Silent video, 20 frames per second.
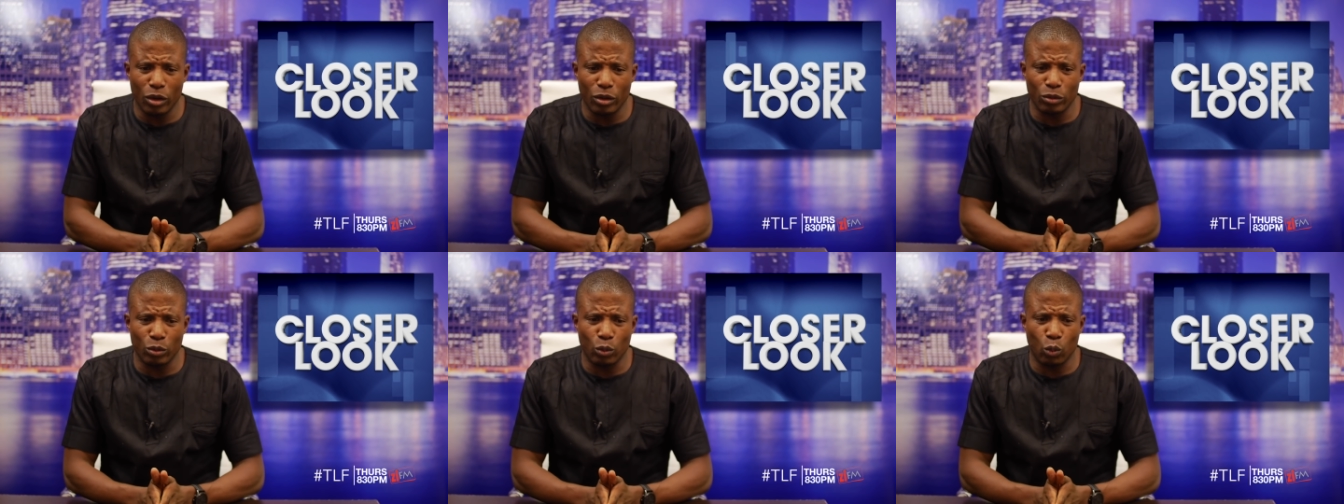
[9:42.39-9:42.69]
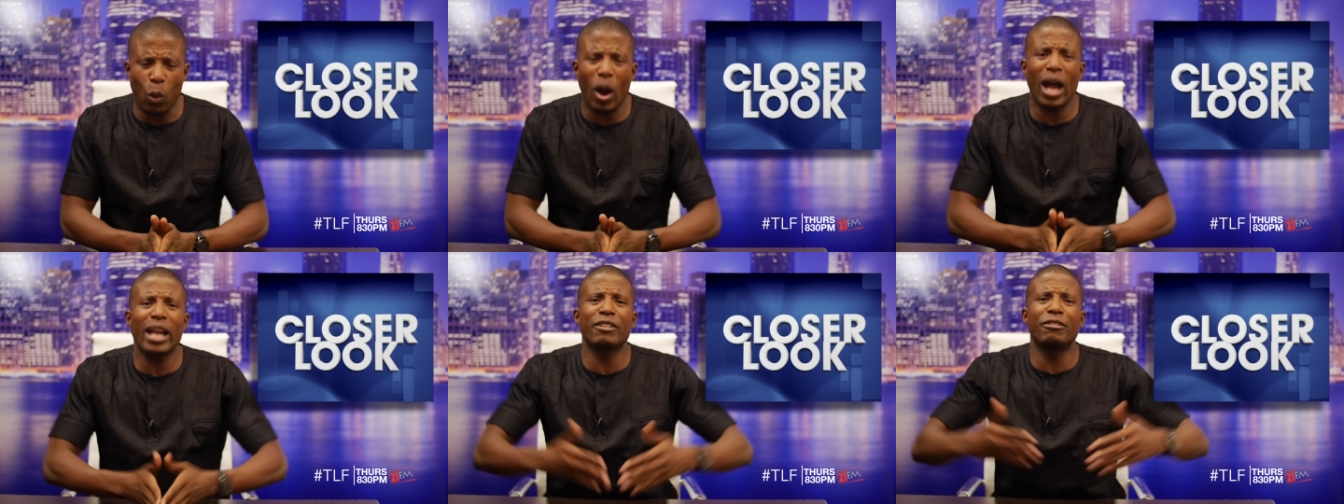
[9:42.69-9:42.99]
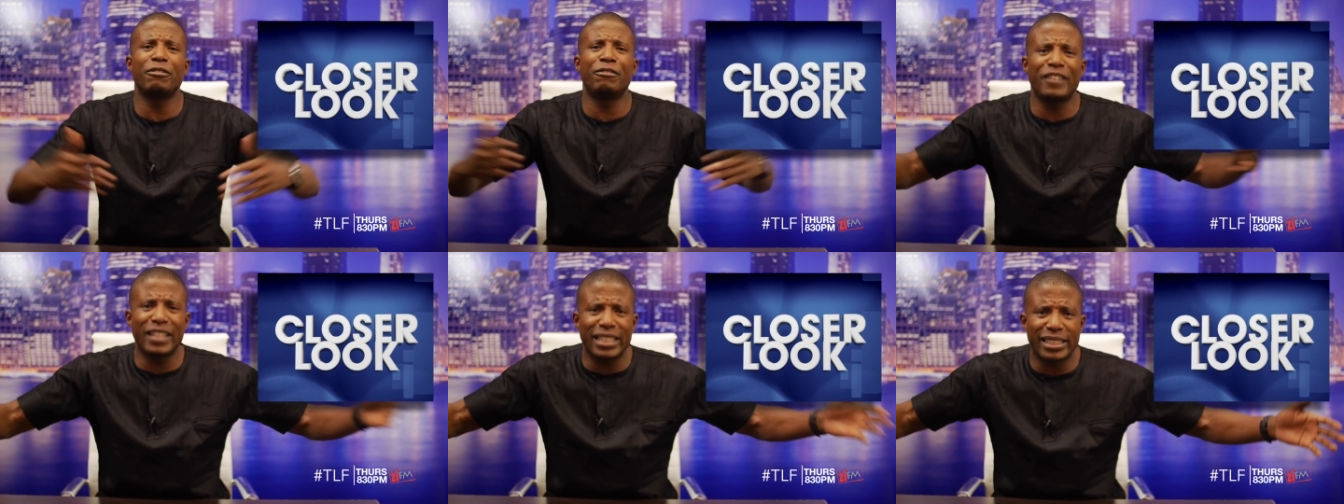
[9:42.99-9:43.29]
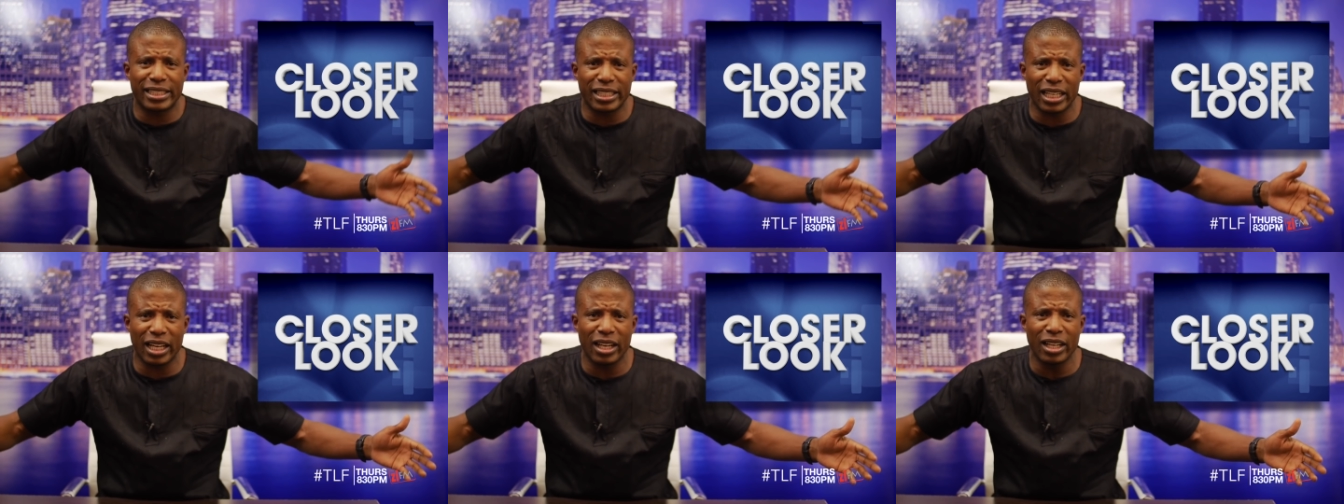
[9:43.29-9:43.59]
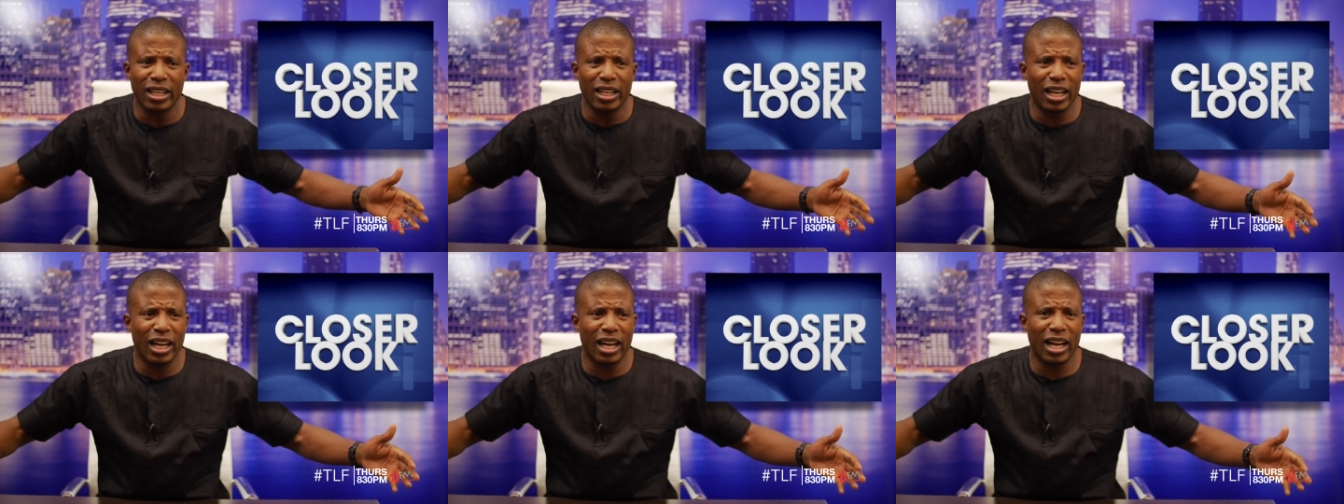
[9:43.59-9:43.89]
one
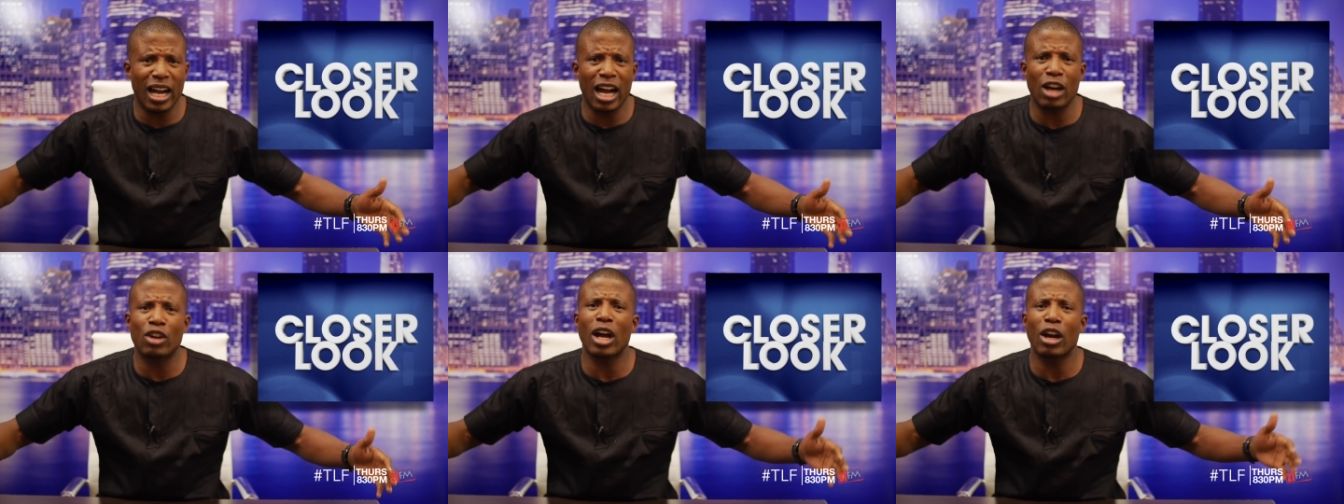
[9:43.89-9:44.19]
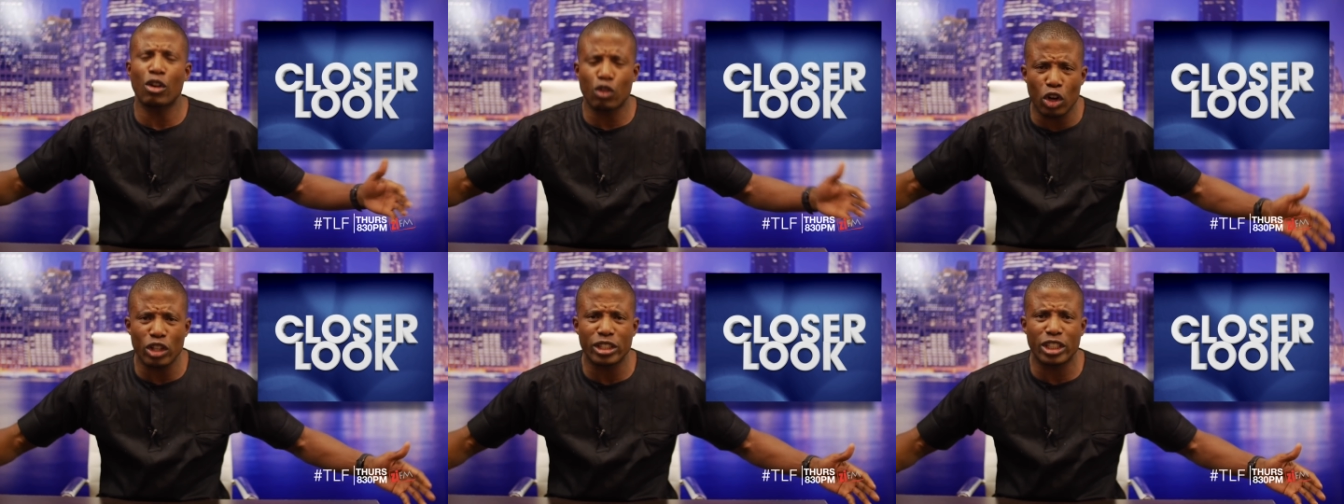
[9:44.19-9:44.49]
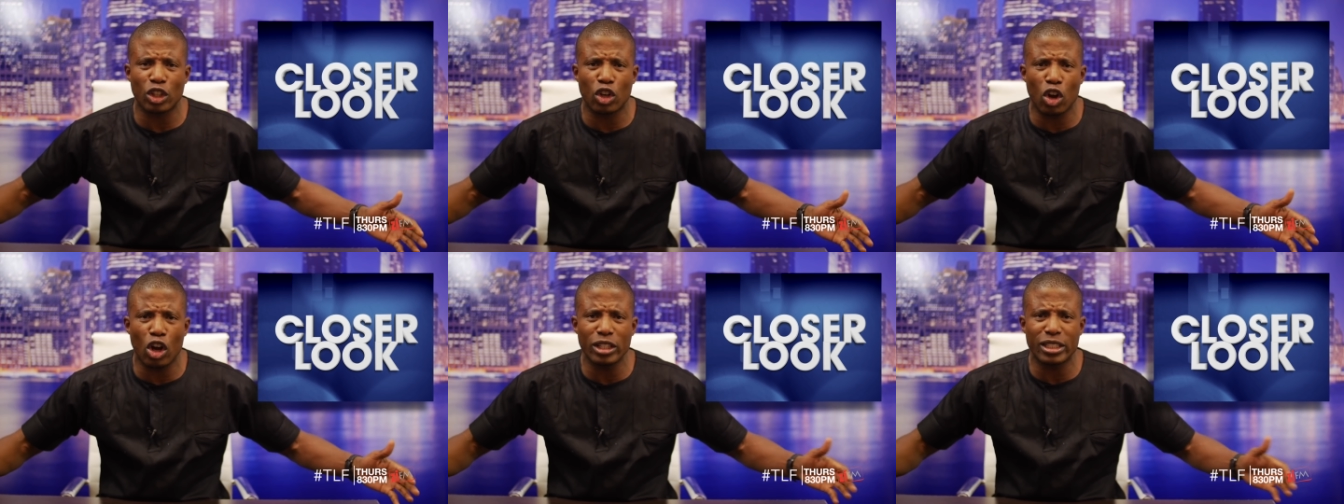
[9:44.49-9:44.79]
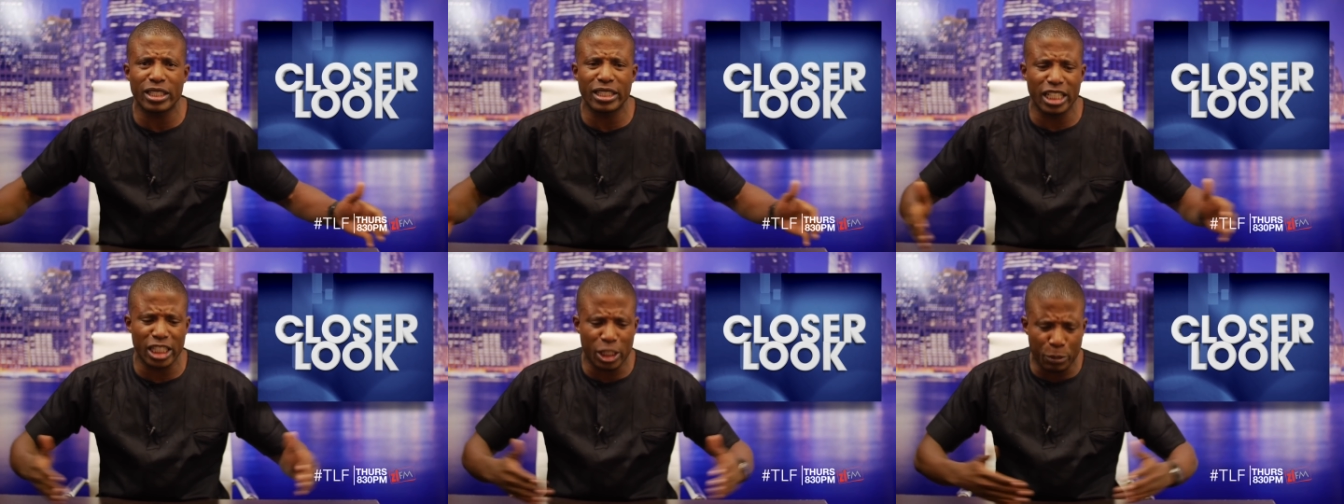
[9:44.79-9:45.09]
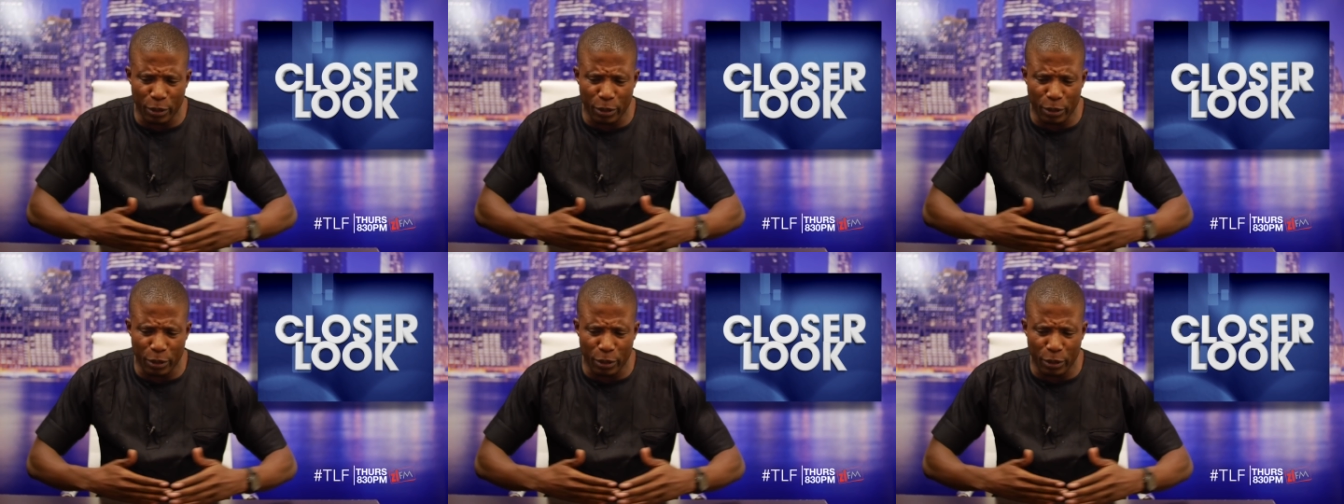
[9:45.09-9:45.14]
visa uh, across the continent,